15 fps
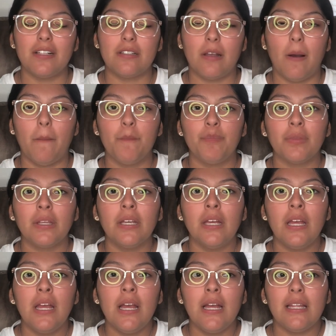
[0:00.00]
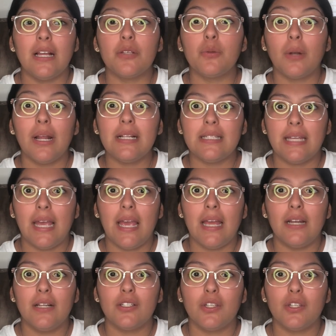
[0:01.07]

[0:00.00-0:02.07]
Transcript: So that's what I did.